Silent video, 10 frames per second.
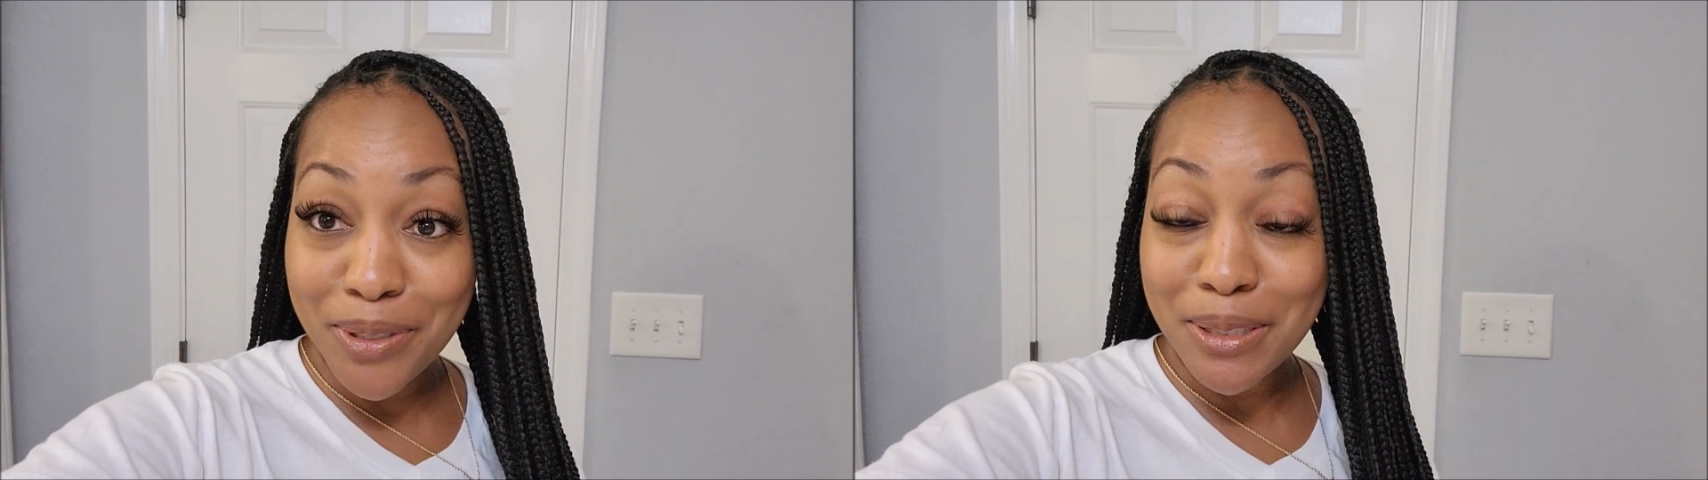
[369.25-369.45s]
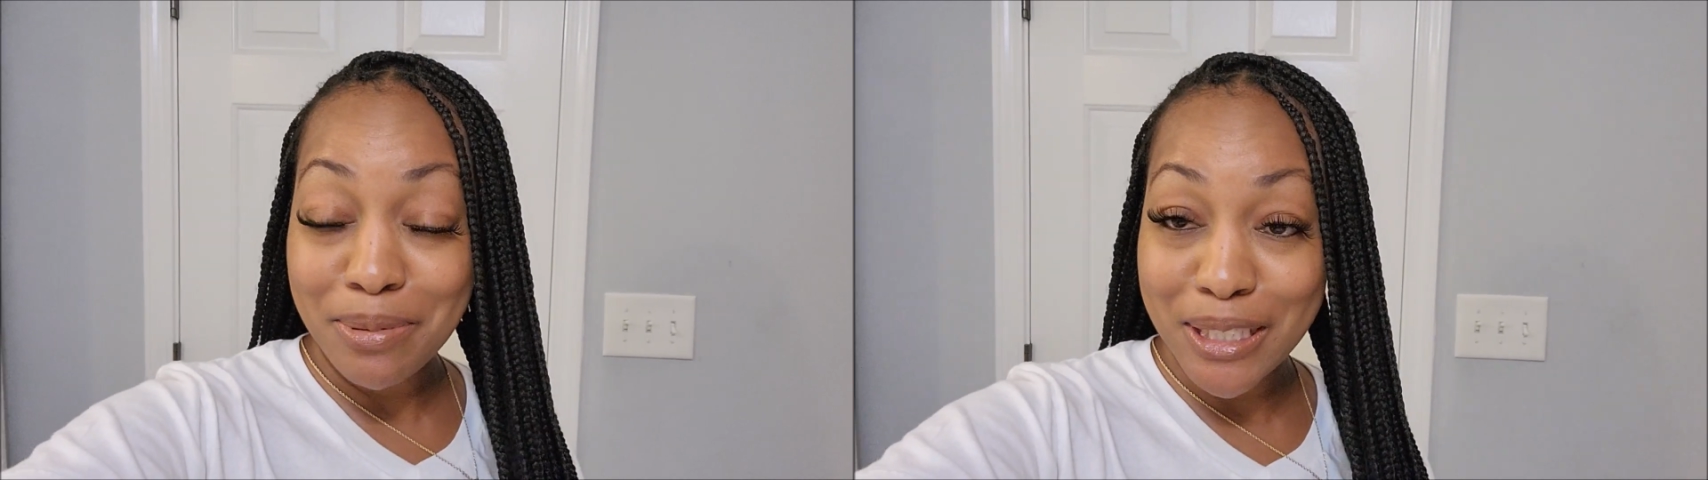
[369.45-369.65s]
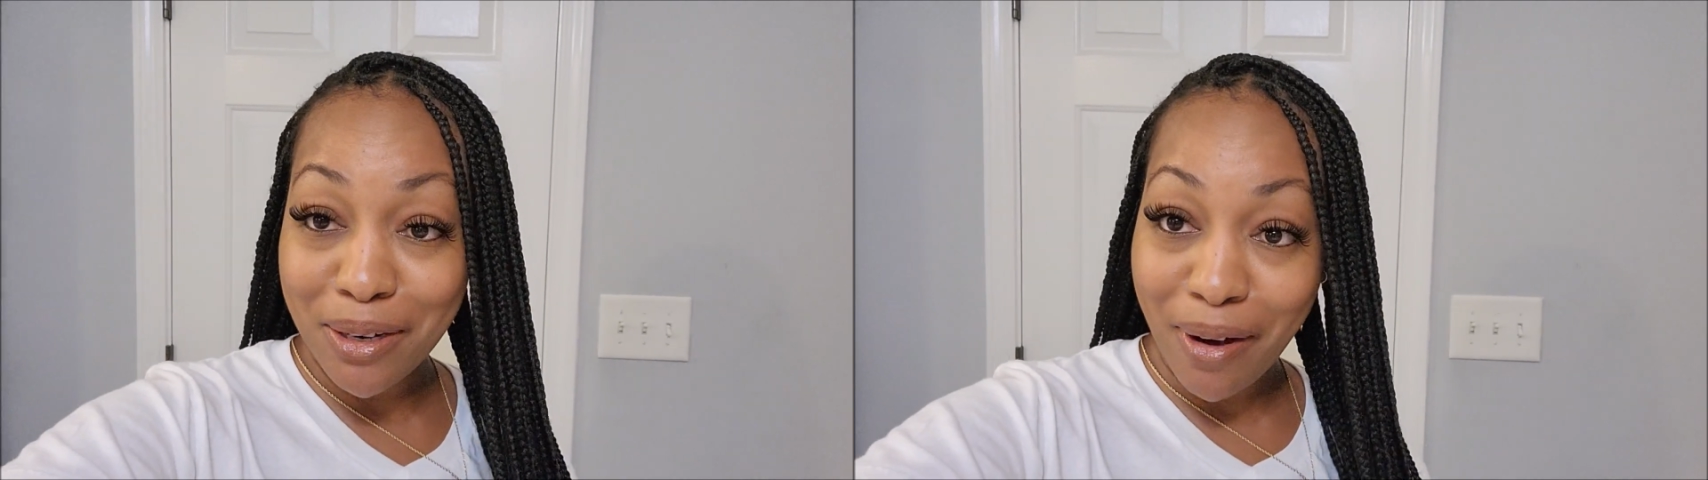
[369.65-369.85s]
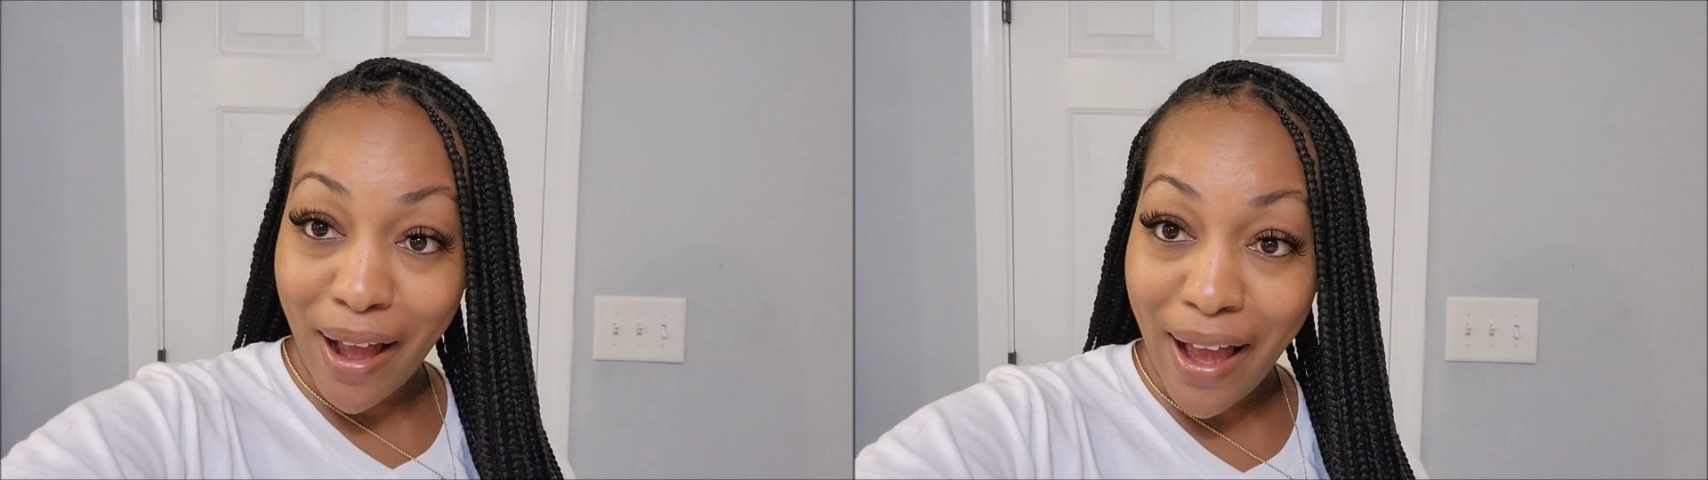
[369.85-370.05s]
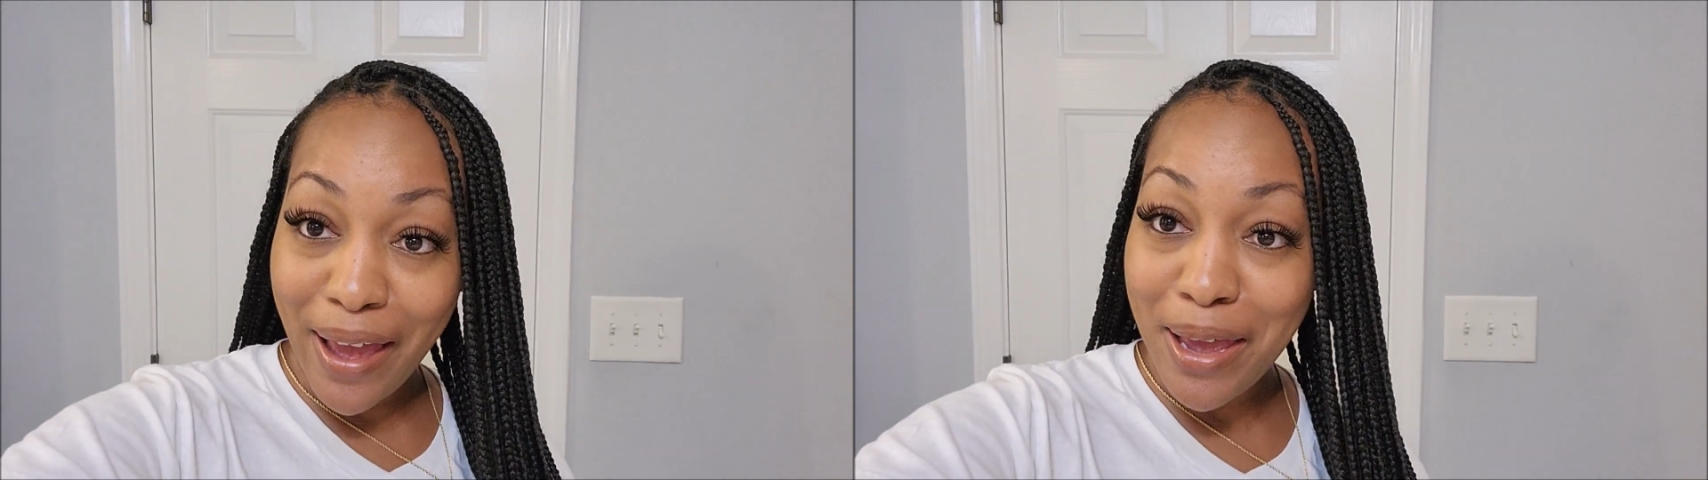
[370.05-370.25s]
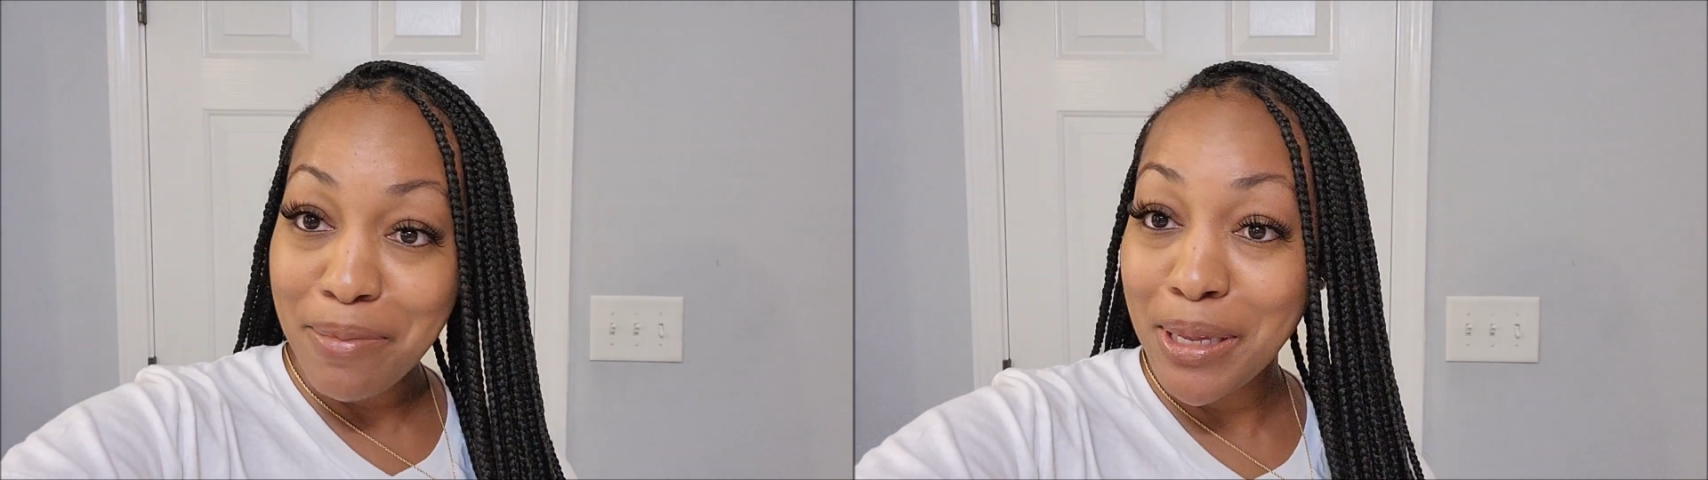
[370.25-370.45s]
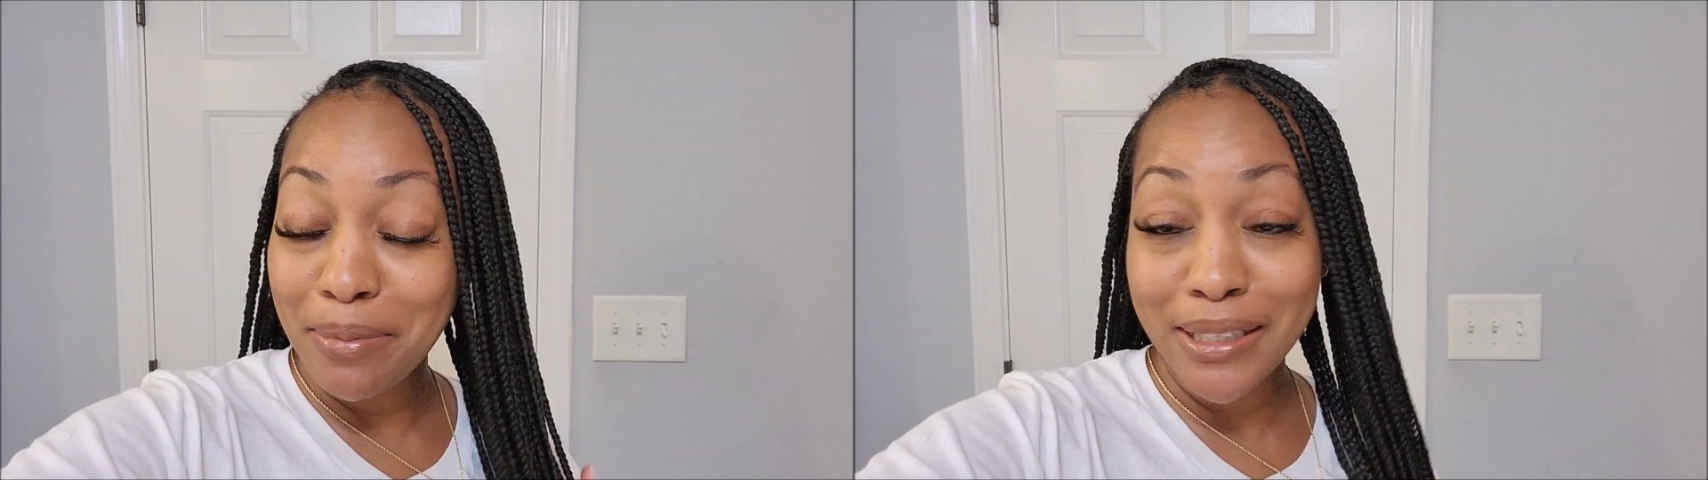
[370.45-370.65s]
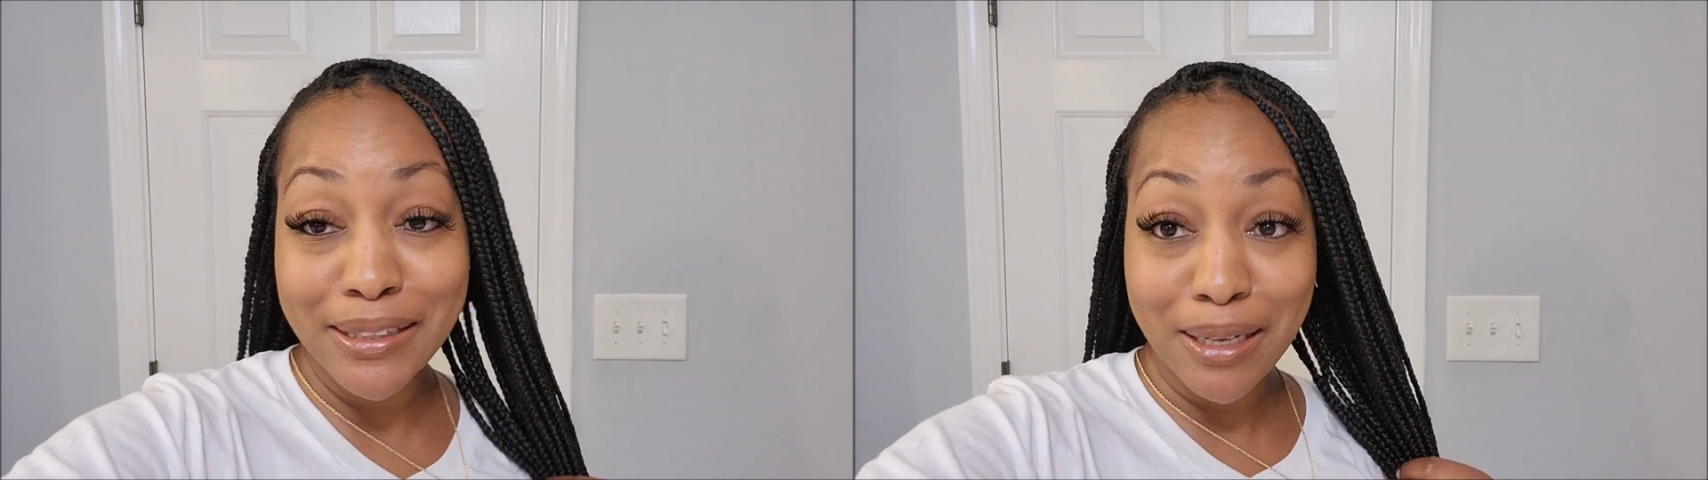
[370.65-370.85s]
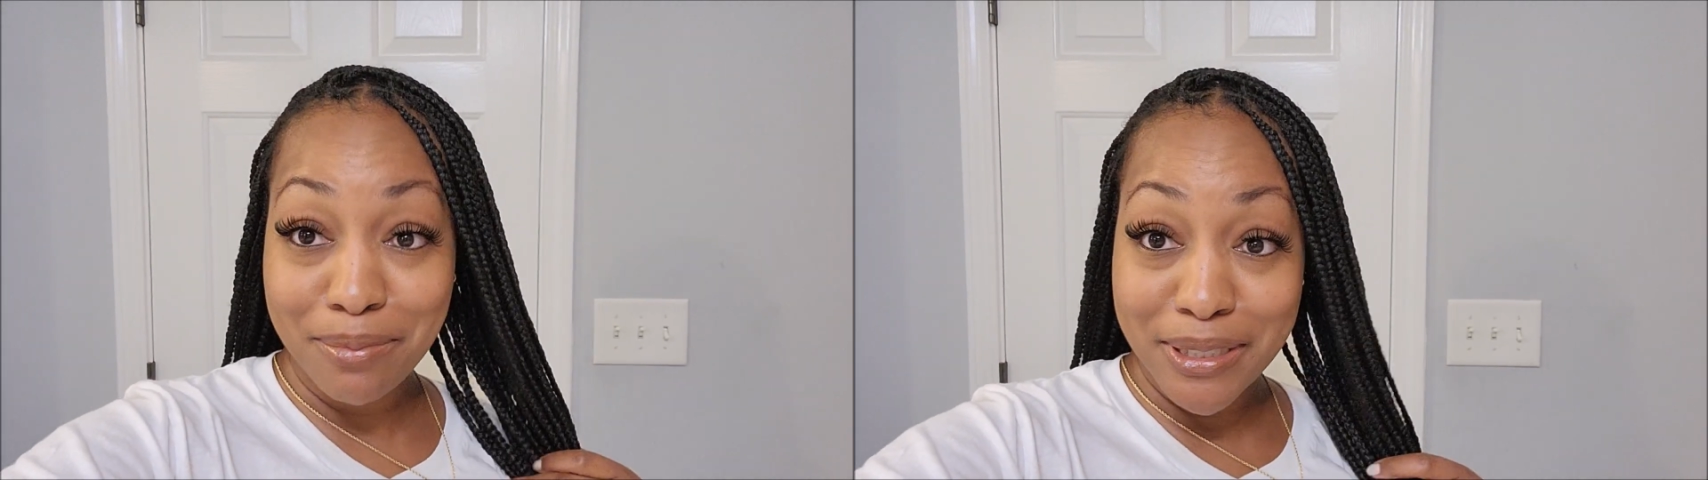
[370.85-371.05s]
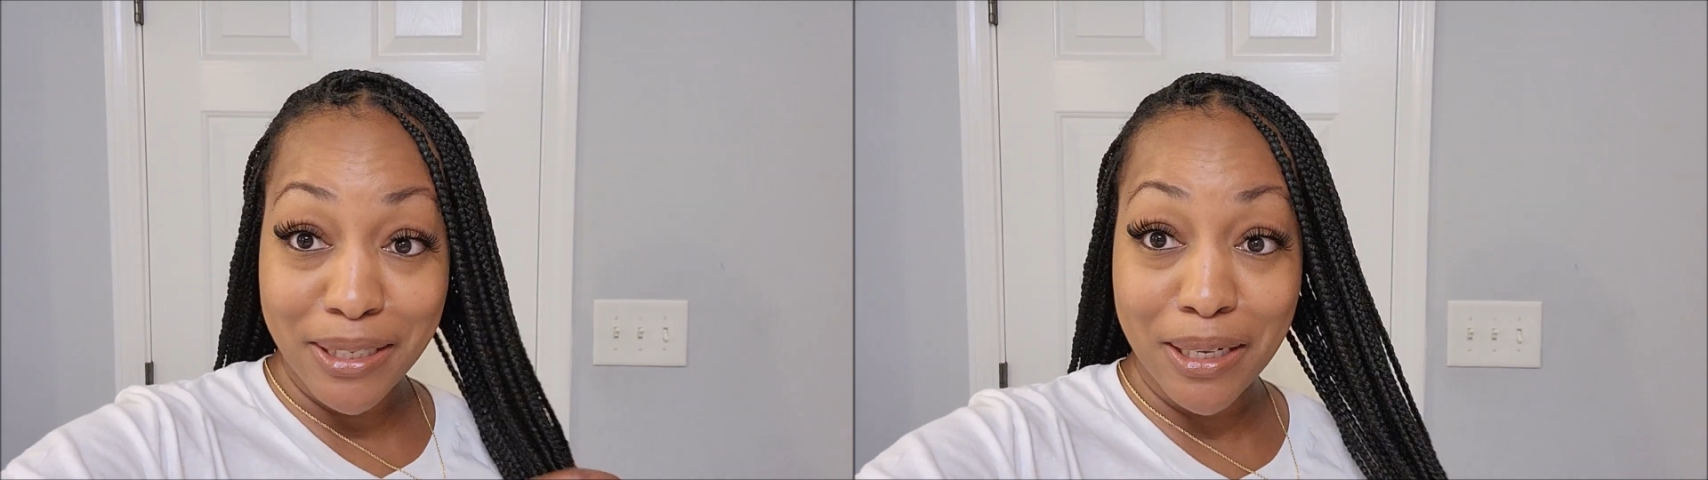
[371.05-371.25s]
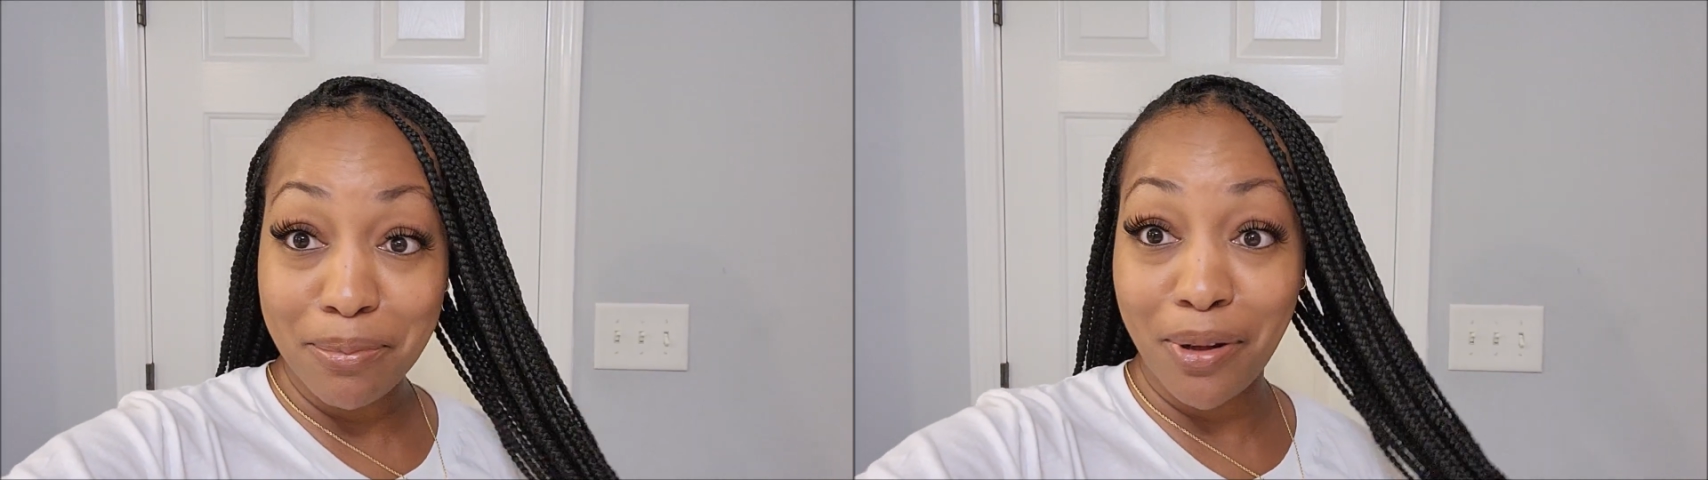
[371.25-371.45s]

subscribe, give me a thumbs up,